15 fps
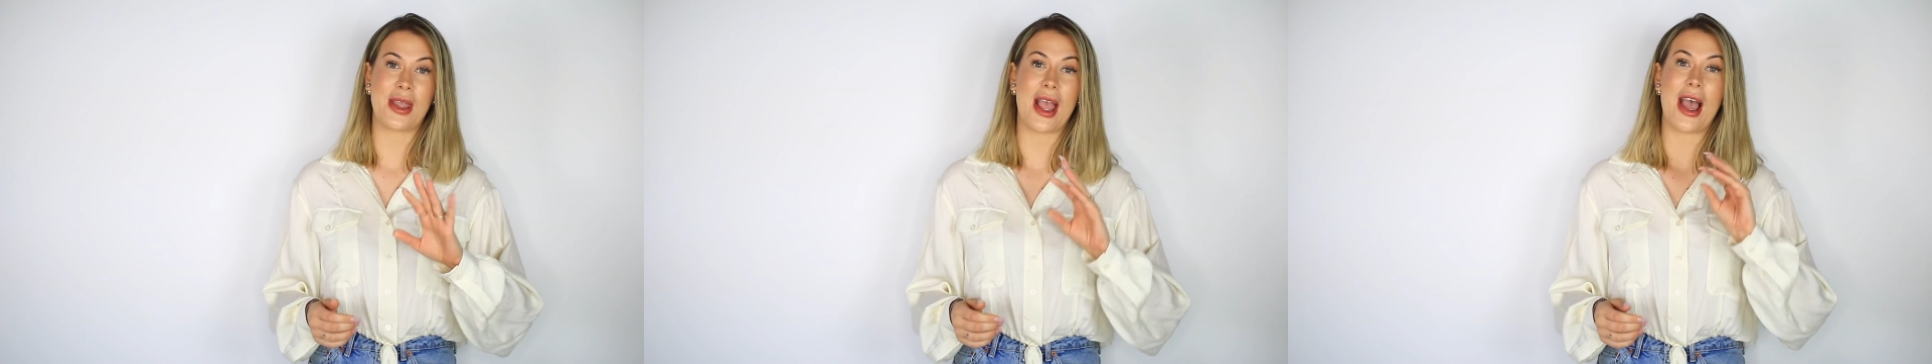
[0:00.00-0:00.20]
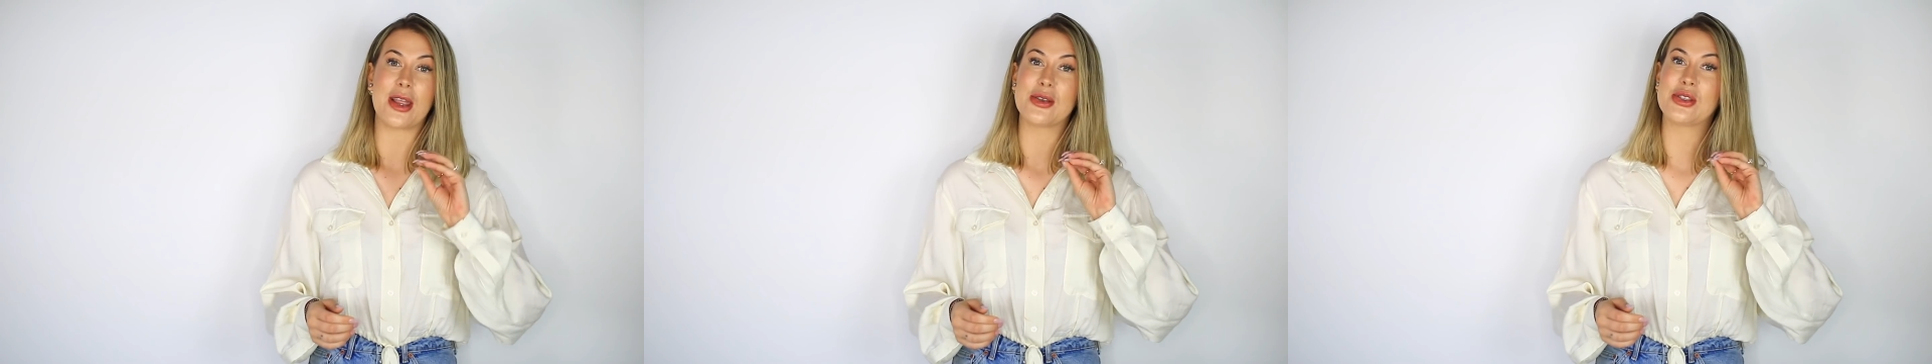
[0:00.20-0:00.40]

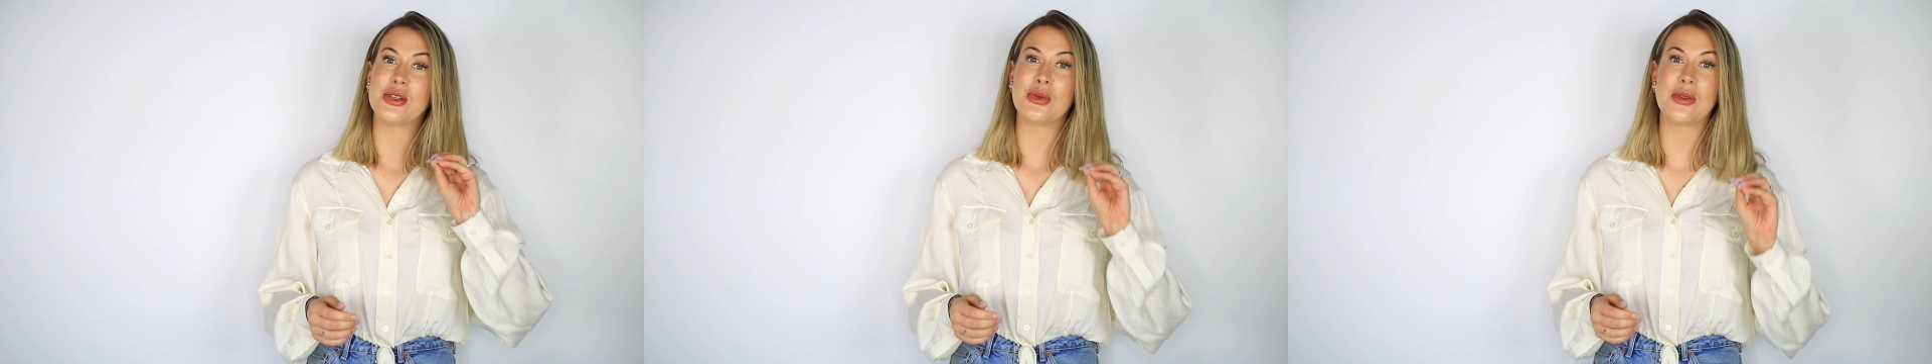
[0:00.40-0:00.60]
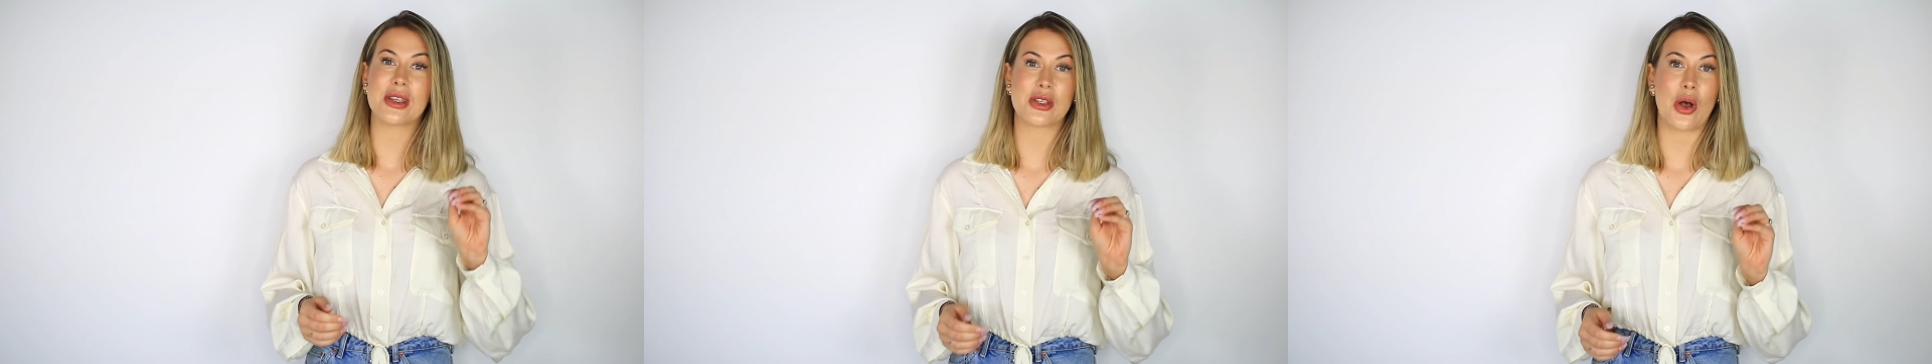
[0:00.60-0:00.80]
me, I used to
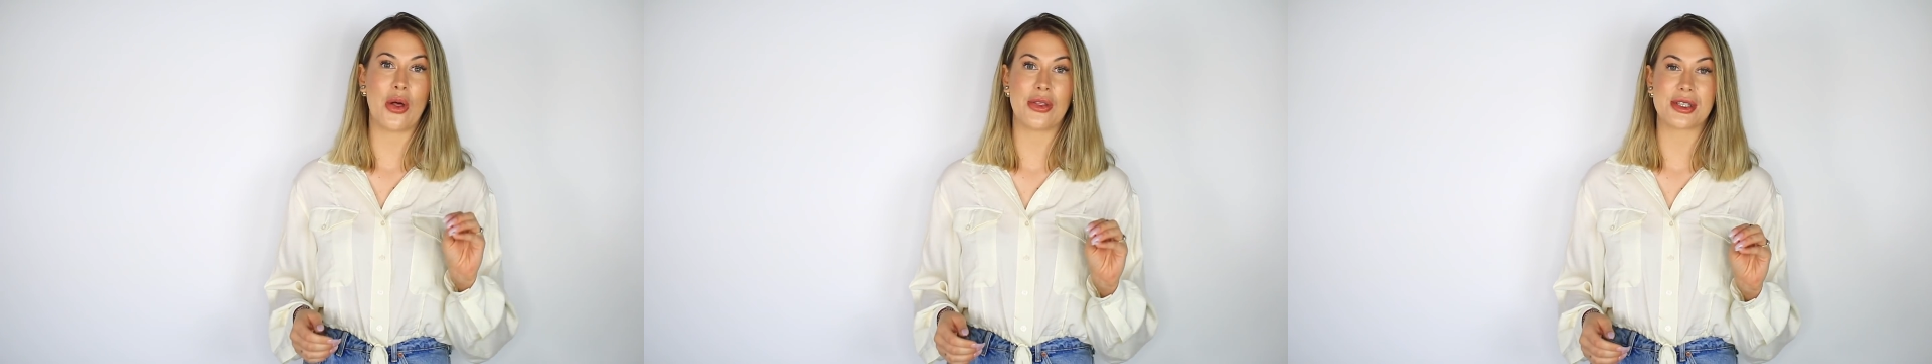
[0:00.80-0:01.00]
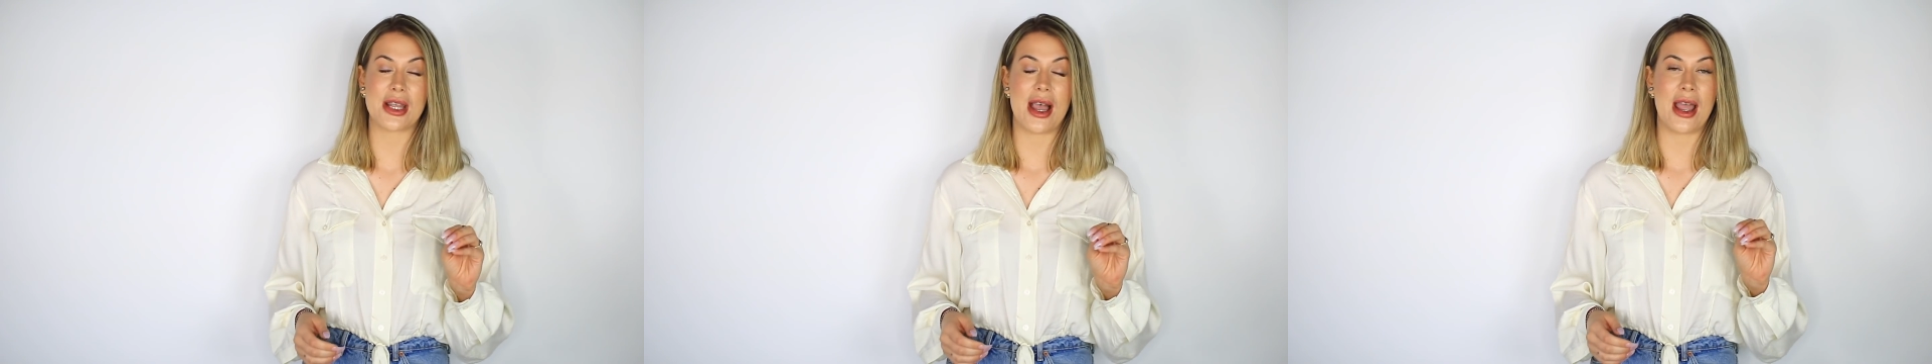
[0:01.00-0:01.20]
do this all
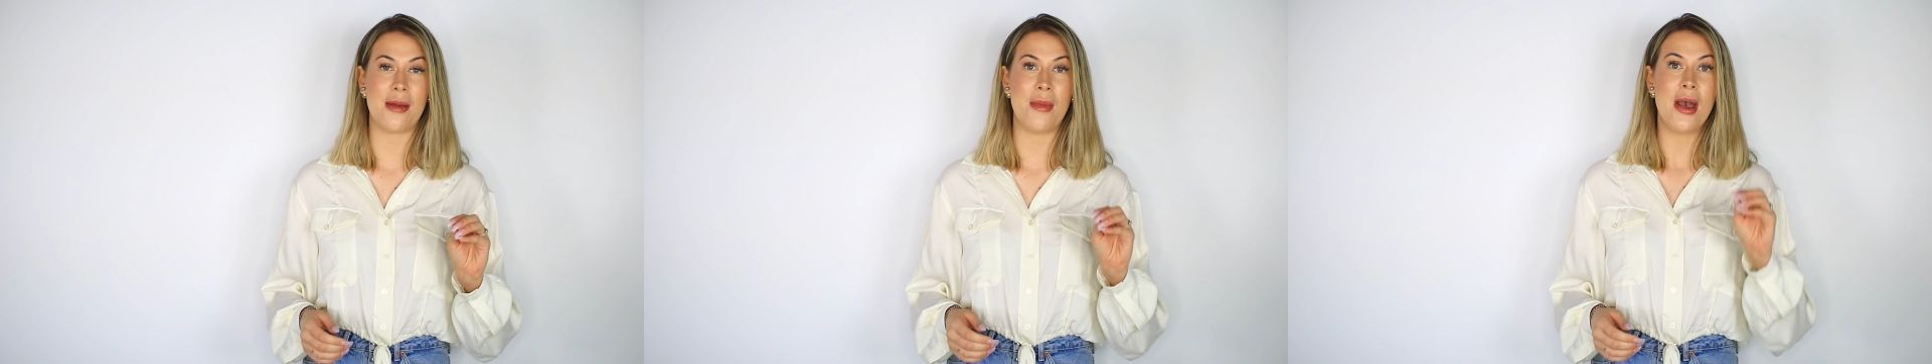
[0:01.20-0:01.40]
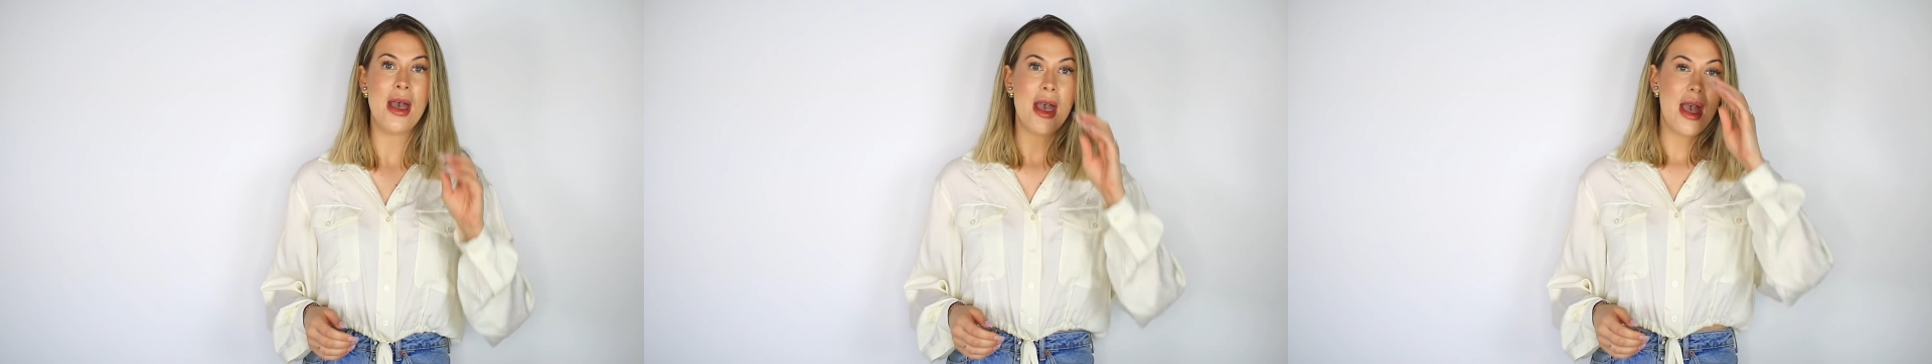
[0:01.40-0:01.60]
the
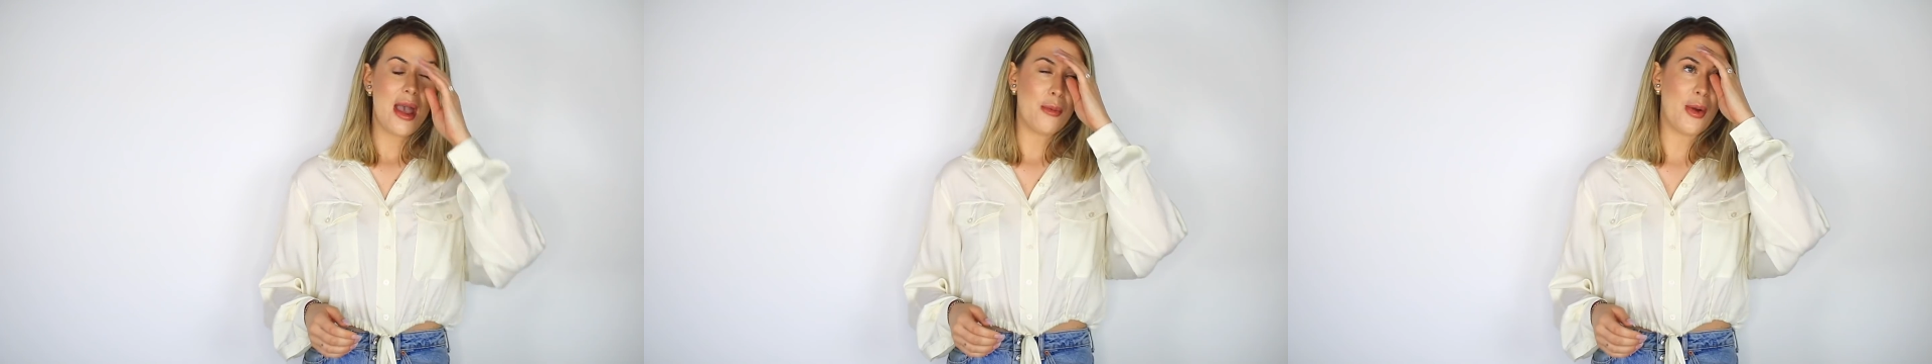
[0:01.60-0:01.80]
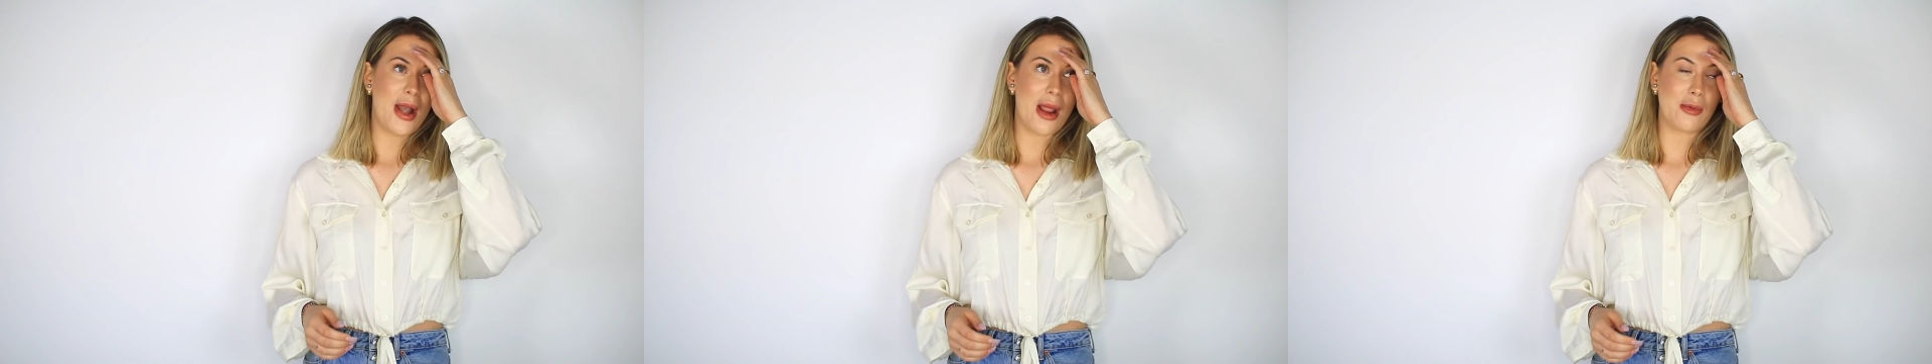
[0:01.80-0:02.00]
time
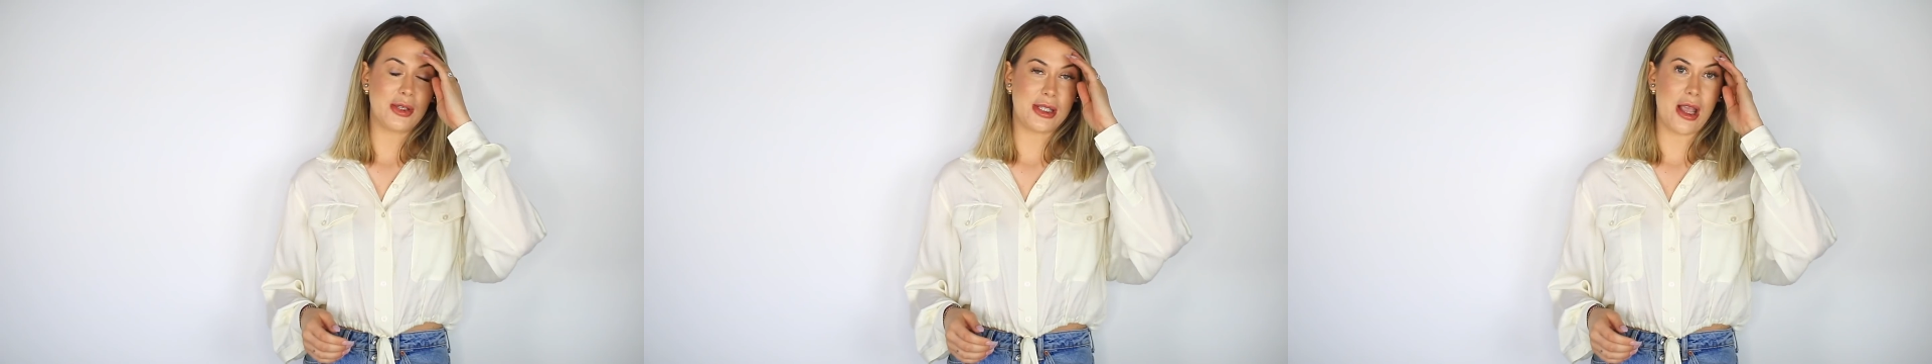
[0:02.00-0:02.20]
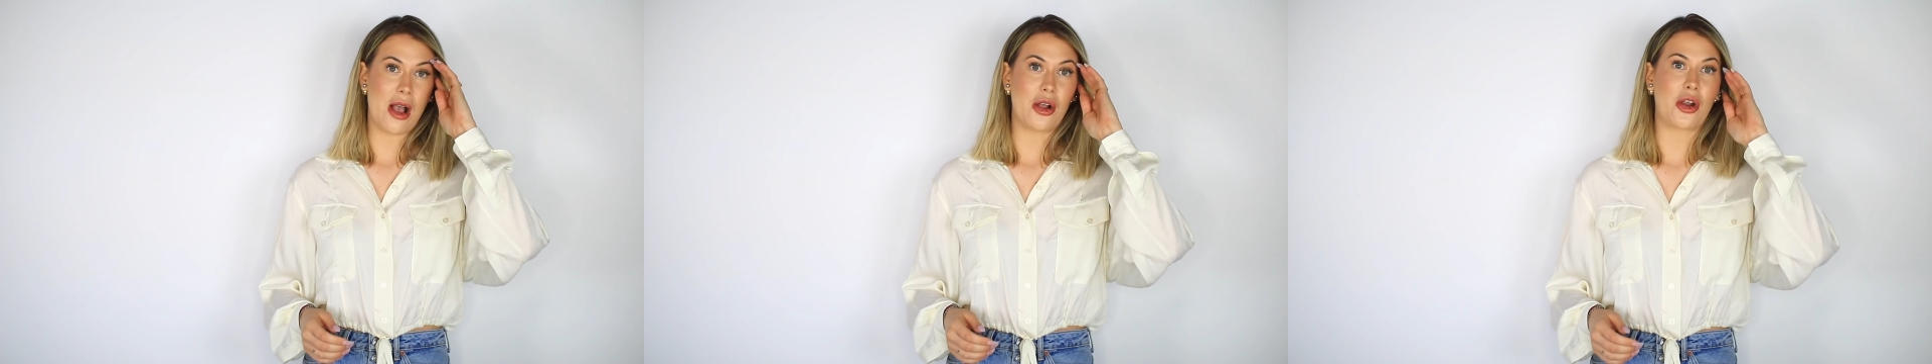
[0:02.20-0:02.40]
when I
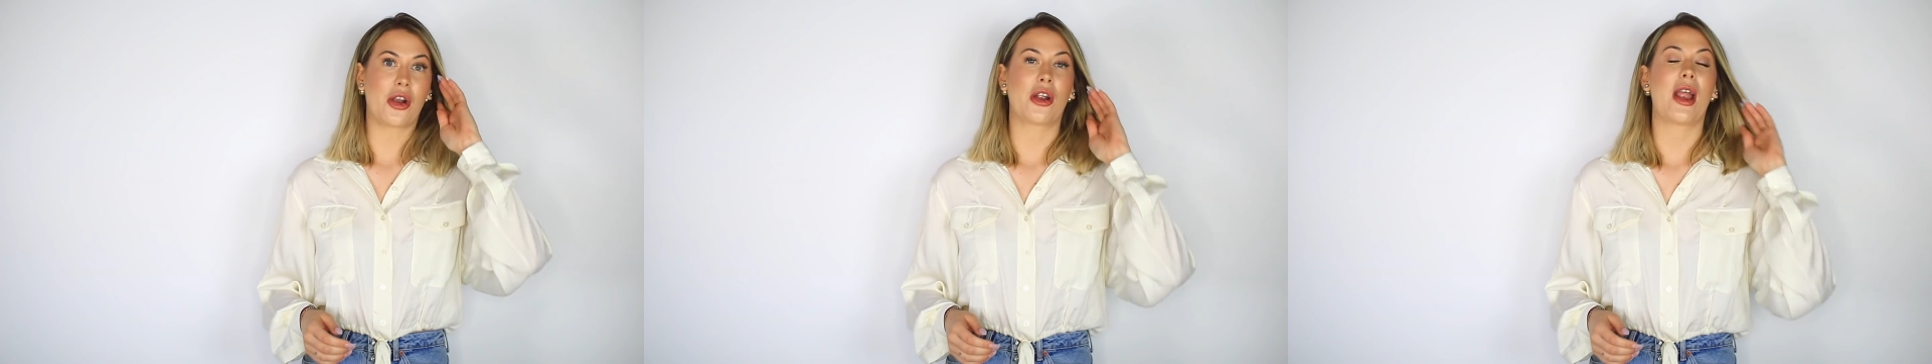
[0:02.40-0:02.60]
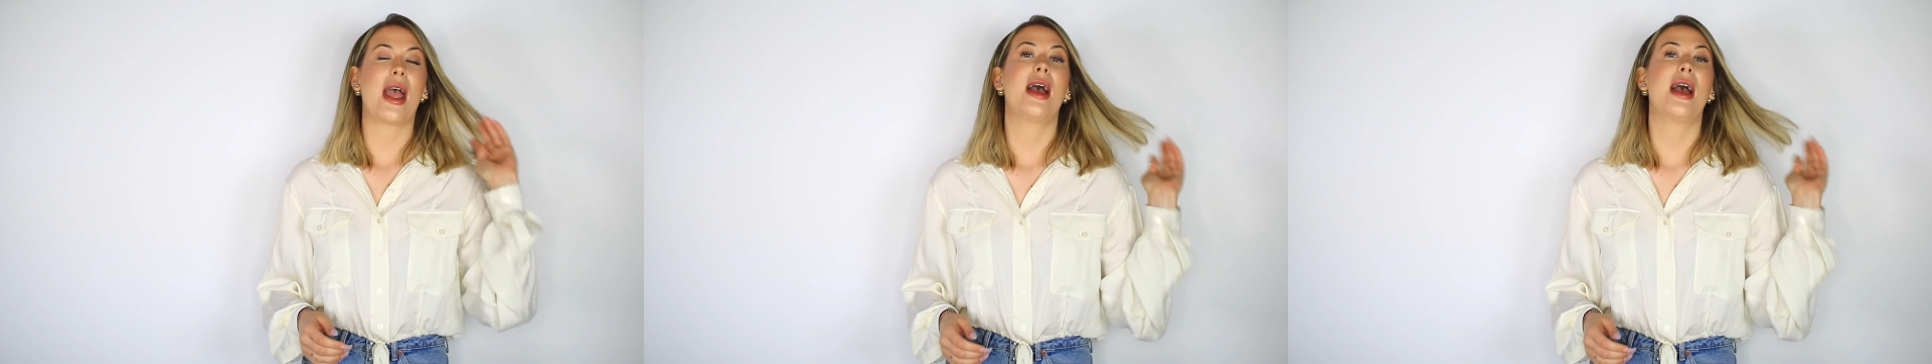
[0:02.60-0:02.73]
was younger.